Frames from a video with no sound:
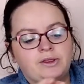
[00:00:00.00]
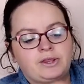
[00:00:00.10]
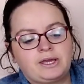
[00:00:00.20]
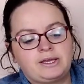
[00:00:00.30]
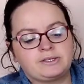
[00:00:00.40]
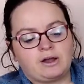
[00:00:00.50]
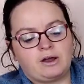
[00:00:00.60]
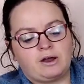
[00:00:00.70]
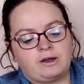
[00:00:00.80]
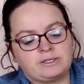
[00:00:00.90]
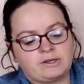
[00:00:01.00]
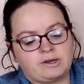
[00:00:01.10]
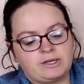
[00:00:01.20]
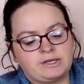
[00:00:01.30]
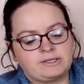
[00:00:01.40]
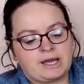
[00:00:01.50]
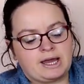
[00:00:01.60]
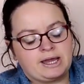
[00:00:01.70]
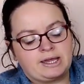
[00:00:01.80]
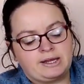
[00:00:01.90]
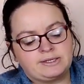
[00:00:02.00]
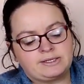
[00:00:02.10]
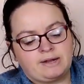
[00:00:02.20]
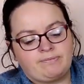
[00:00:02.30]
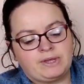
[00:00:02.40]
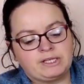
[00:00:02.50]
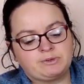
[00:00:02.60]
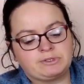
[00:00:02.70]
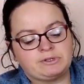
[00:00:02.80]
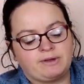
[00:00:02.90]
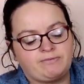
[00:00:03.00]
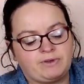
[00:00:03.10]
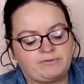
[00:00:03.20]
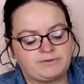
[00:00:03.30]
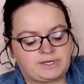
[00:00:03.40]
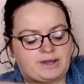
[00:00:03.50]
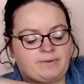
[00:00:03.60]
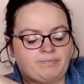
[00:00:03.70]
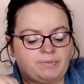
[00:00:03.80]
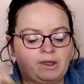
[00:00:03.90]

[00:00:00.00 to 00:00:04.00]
These are a size 8 and these was 9.50.